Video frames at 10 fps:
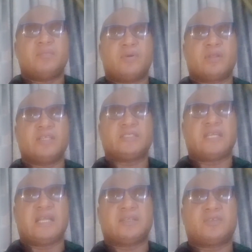
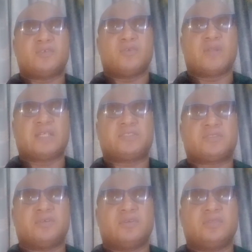Morris and
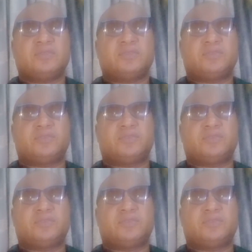Kuratko